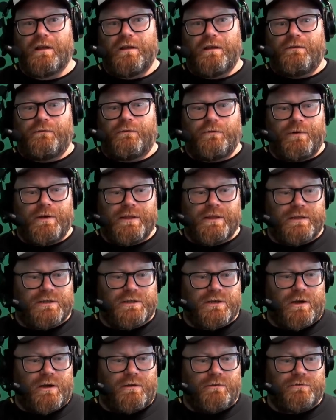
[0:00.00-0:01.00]
for when the
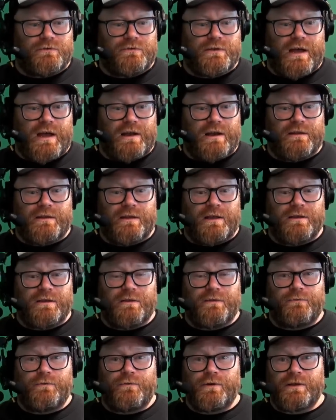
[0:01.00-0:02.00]
show will start at the end of
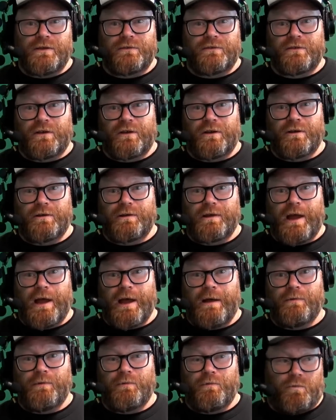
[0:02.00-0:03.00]
the footy. So
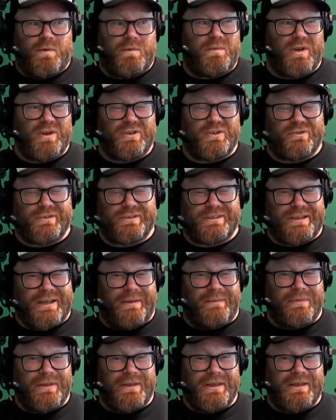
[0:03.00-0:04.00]
we might do
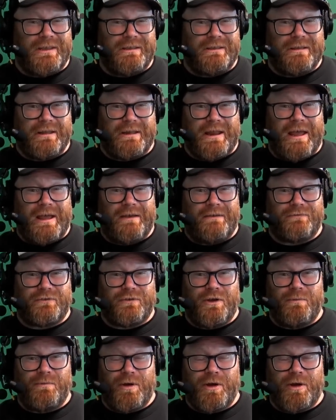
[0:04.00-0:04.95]
something at halftime.